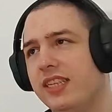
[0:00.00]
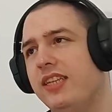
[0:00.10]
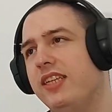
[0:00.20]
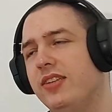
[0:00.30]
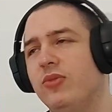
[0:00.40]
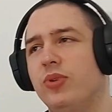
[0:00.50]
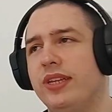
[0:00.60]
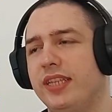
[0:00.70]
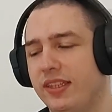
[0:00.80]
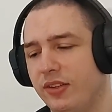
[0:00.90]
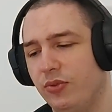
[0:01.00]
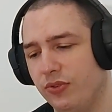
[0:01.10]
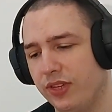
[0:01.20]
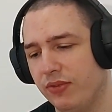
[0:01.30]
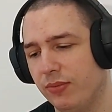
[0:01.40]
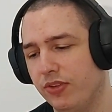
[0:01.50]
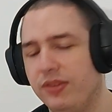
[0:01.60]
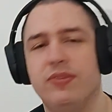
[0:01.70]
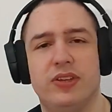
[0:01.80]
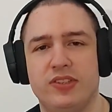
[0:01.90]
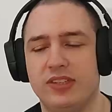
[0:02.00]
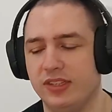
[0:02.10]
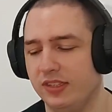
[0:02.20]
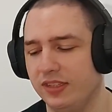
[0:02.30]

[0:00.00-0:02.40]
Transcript: hearing the way they they do this kind of robotic voice, uh,